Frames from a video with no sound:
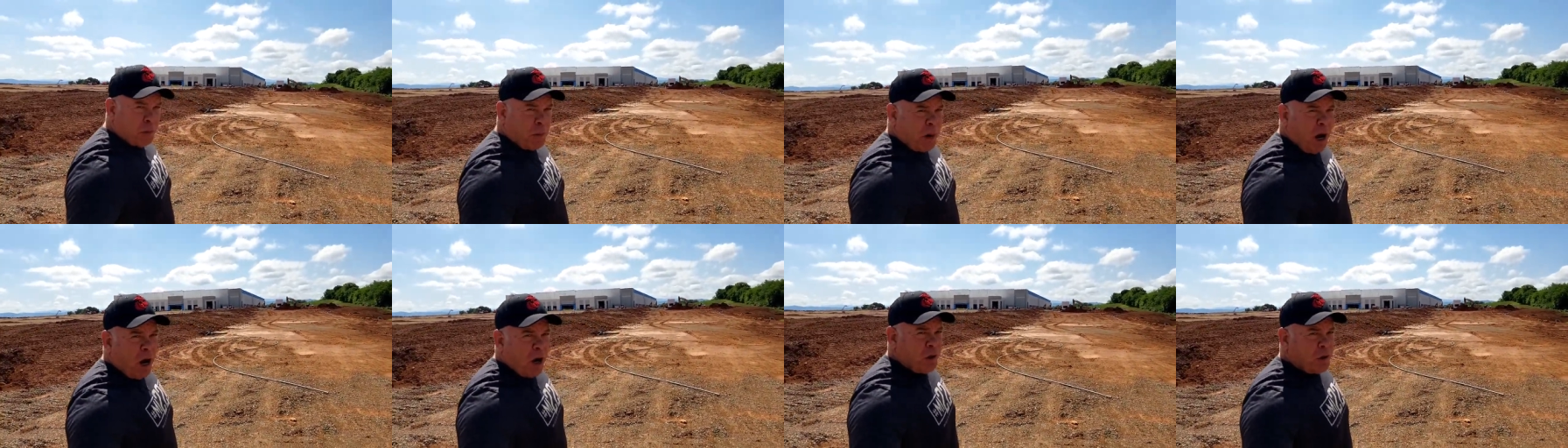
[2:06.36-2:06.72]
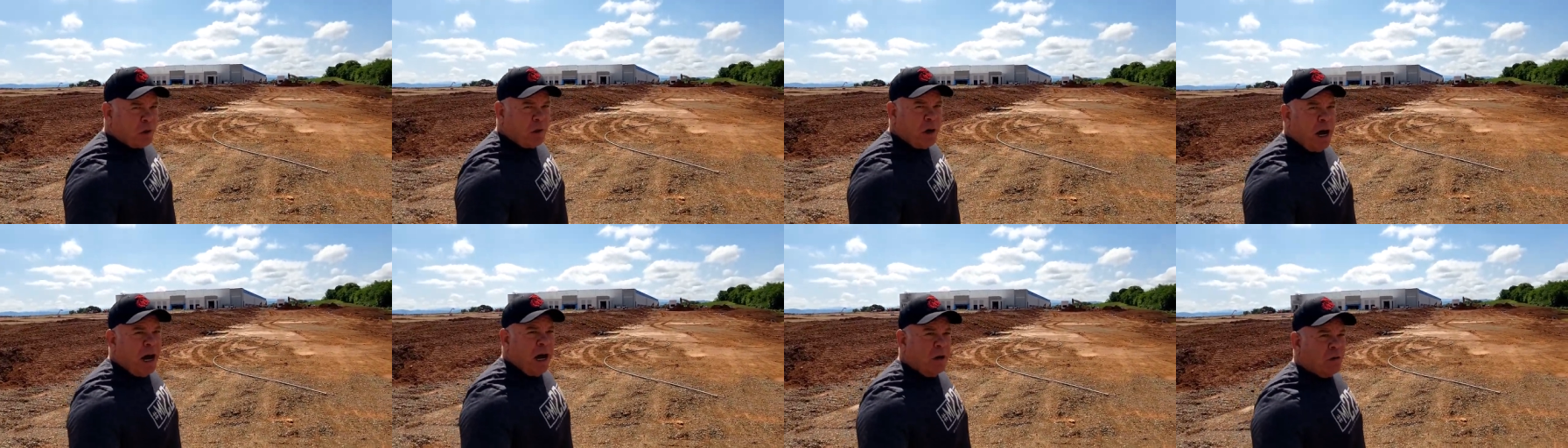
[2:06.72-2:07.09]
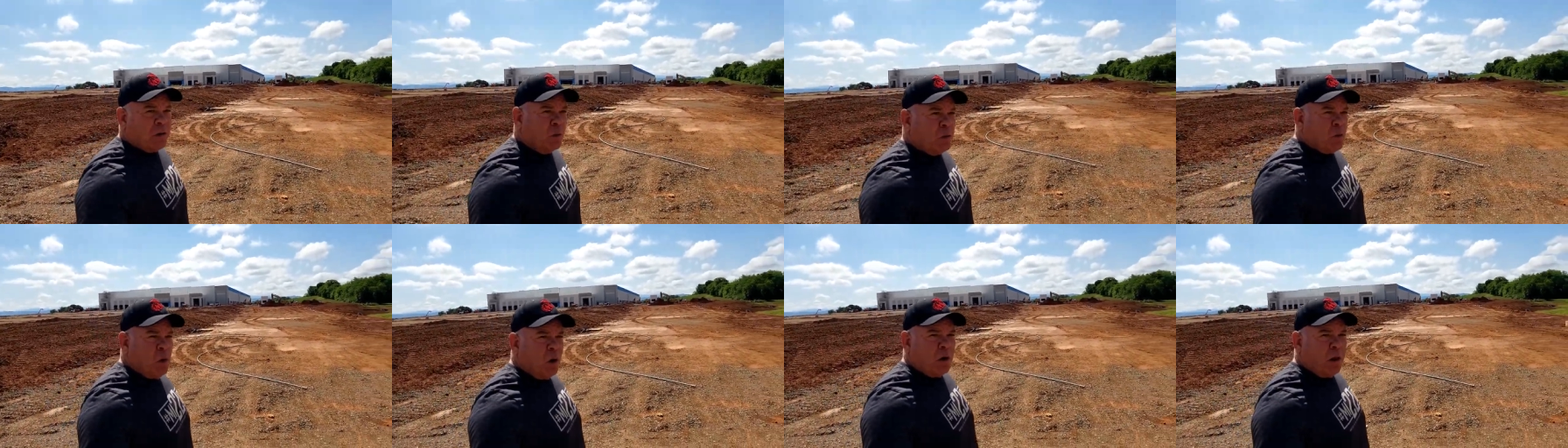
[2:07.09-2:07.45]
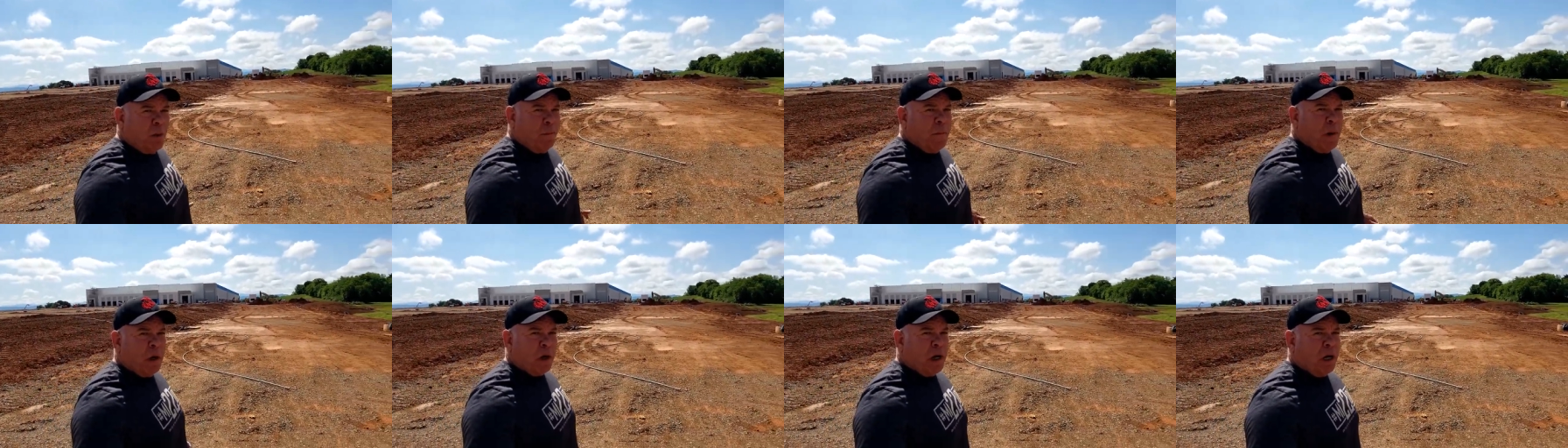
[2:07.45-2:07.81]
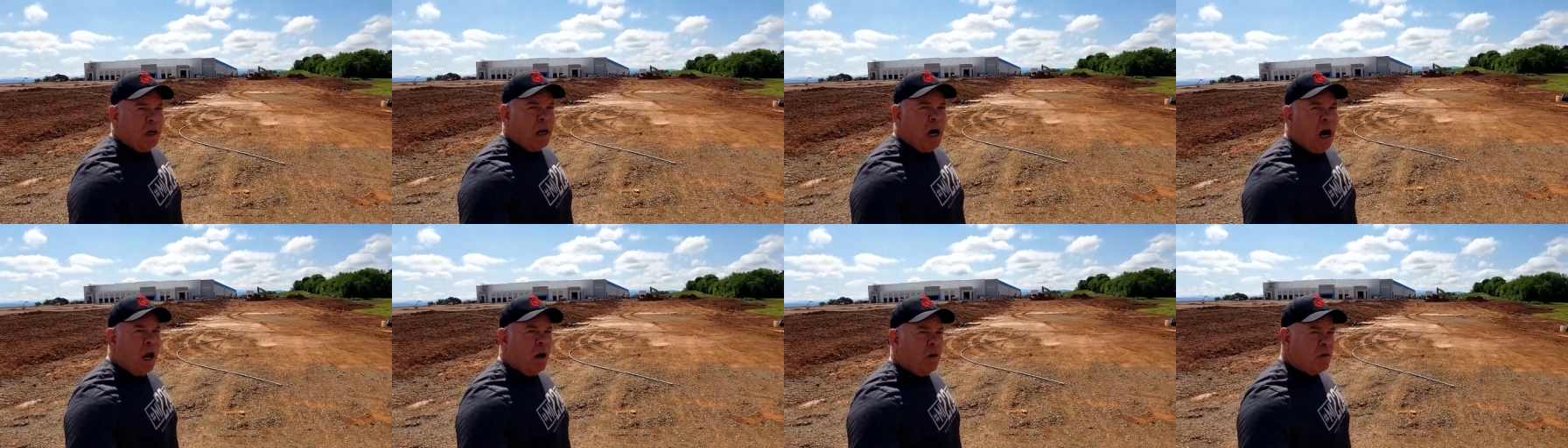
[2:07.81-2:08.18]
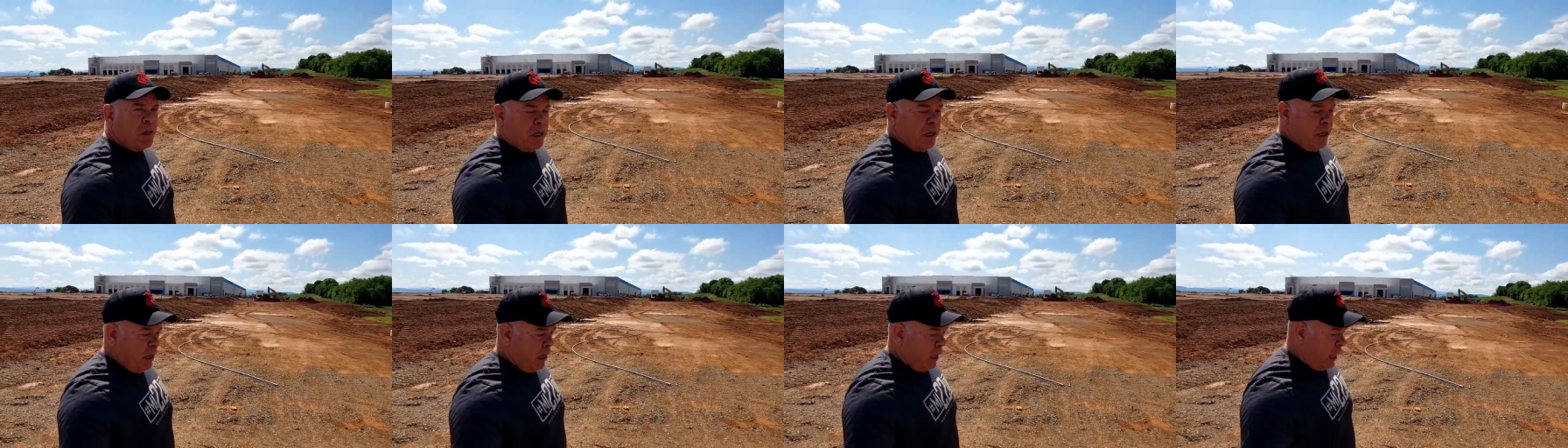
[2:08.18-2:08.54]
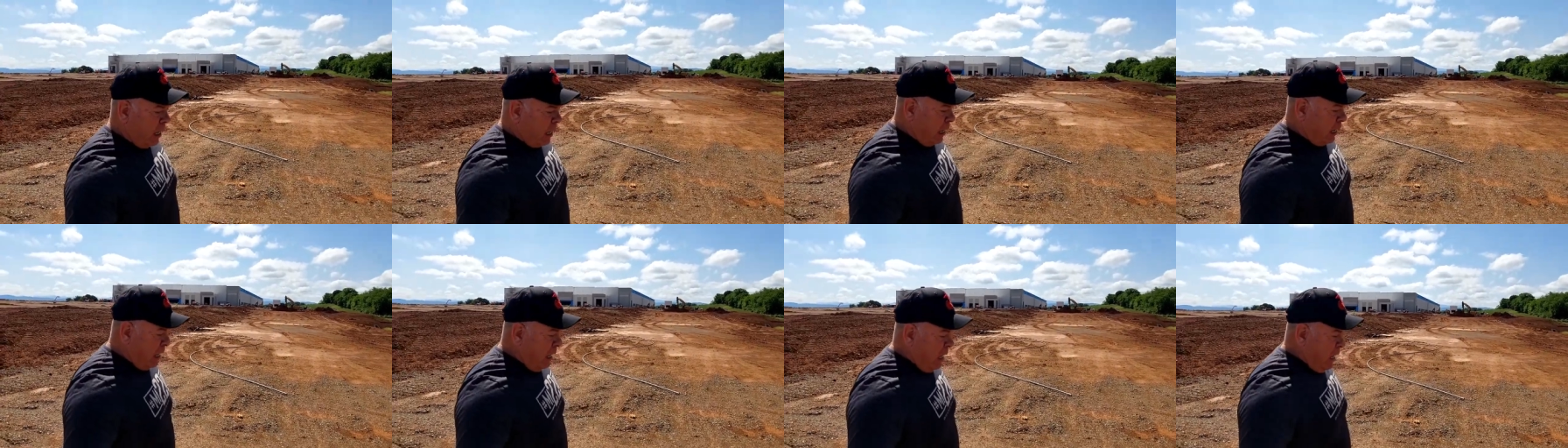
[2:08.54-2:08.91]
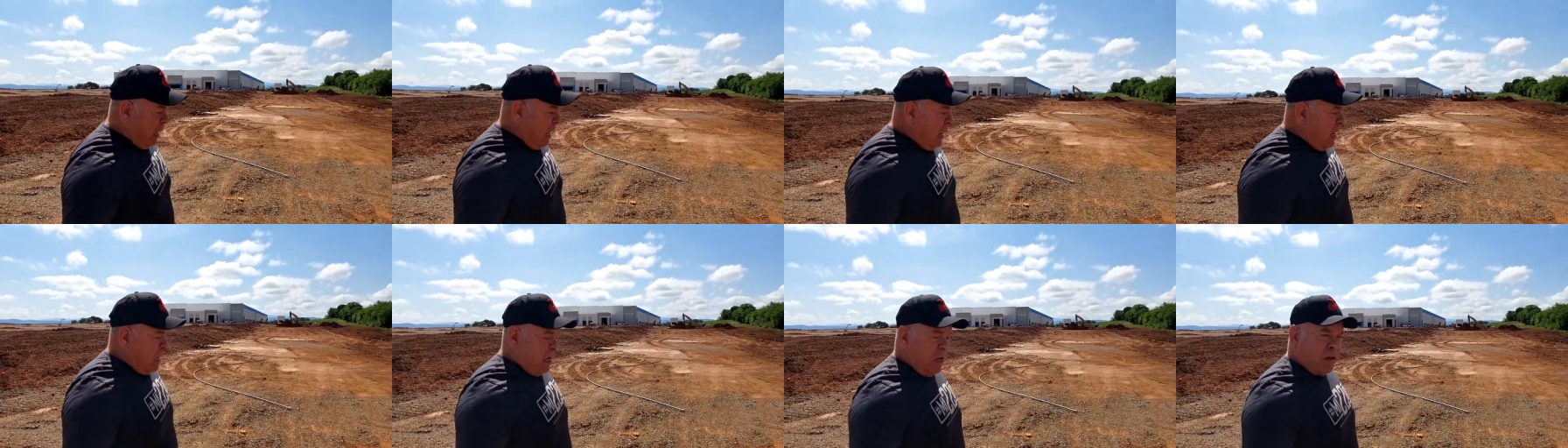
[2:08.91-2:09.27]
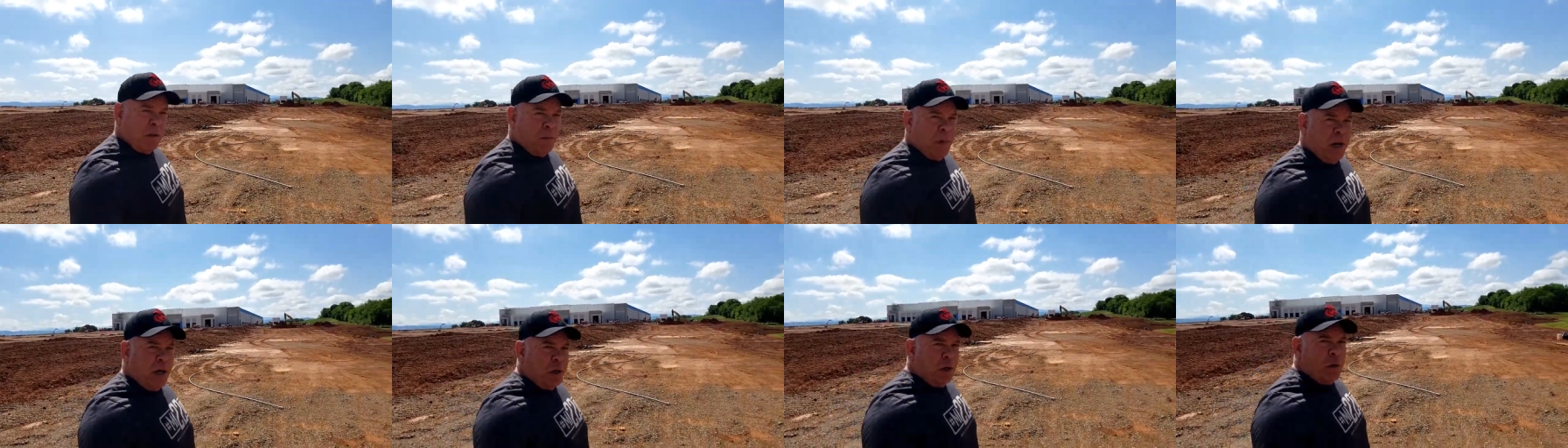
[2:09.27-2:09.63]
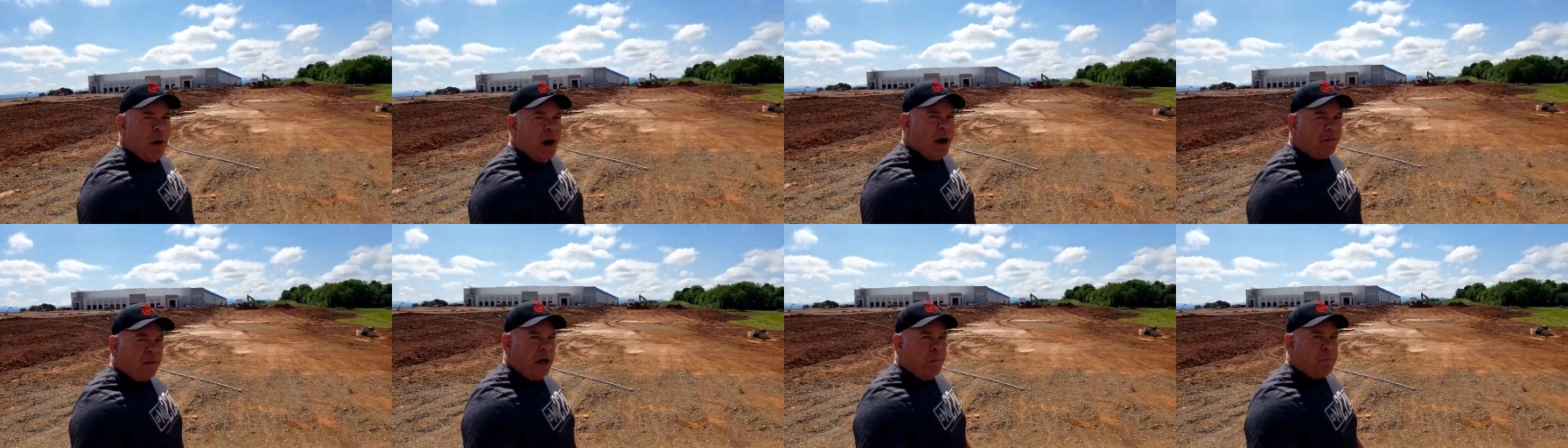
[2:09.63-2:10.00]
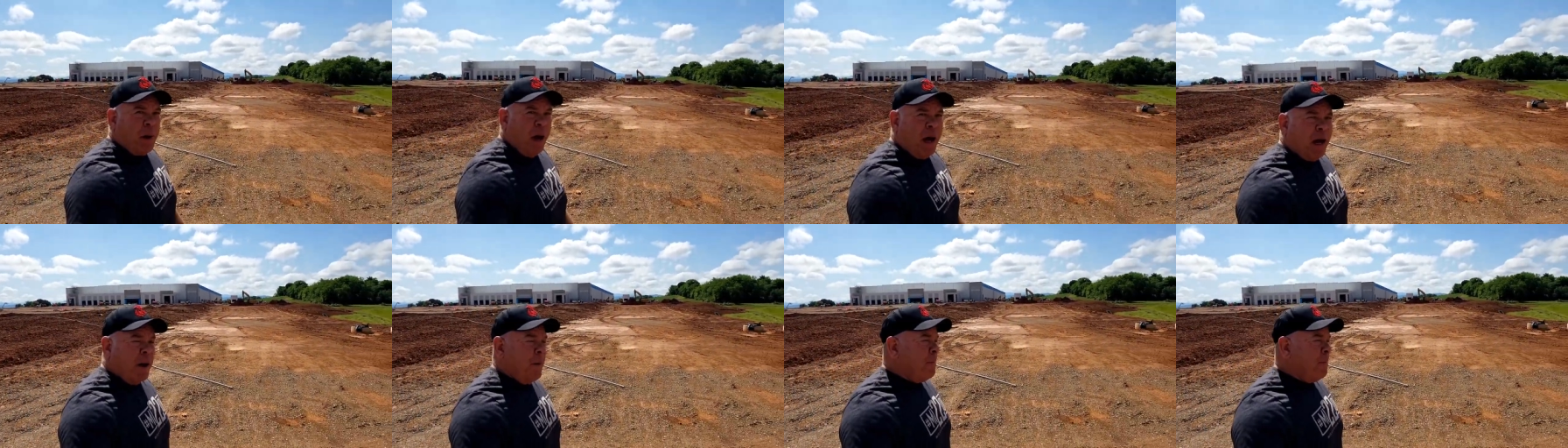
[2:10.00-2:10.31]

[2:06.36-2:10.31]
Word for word: because your house was worth a million dollars in LA doesn't mean you have to pay a